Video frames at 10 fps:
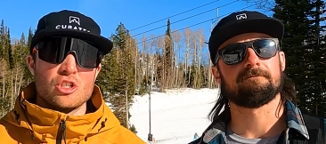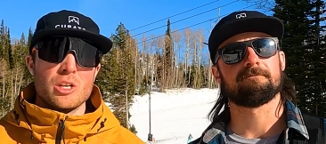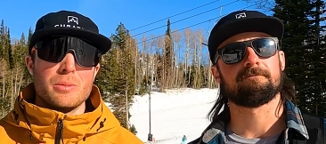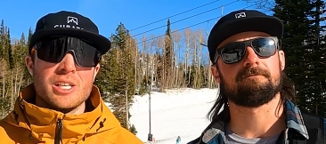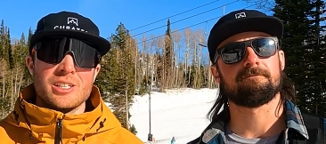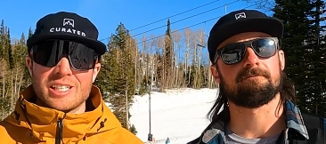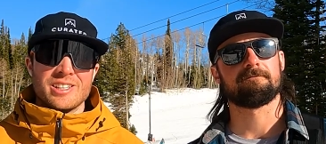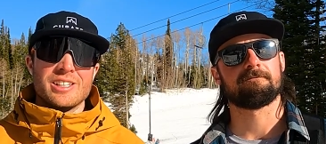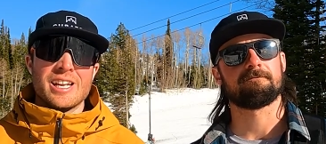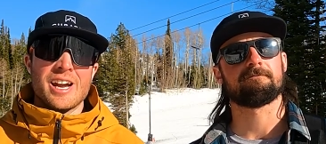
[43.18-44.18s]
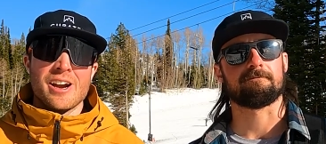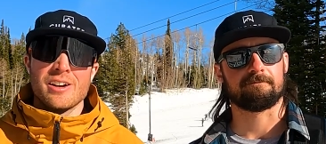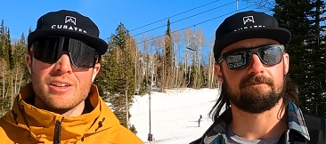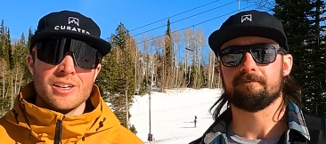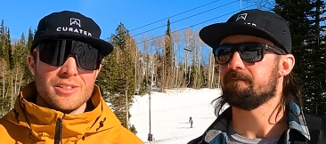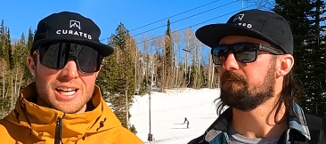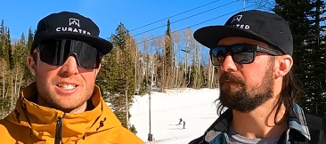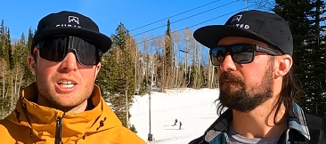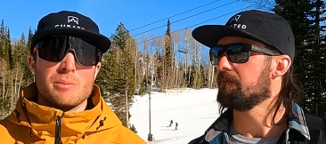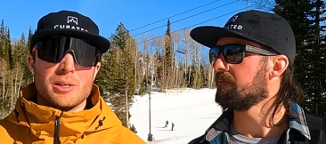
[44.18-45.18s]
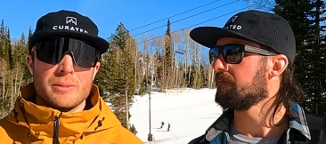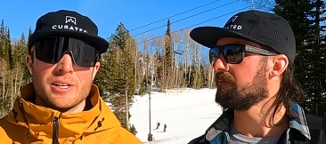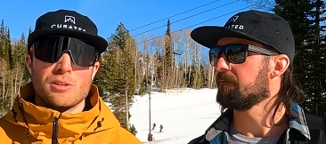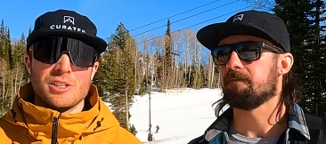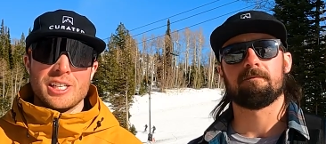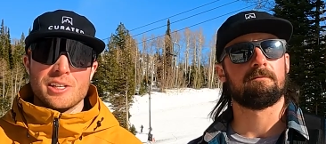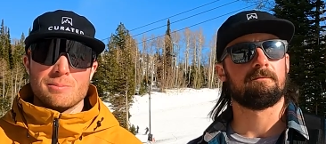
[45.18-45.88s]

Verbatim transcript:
Speaker 1: jibby and get in the air. That's gonna be a big one here.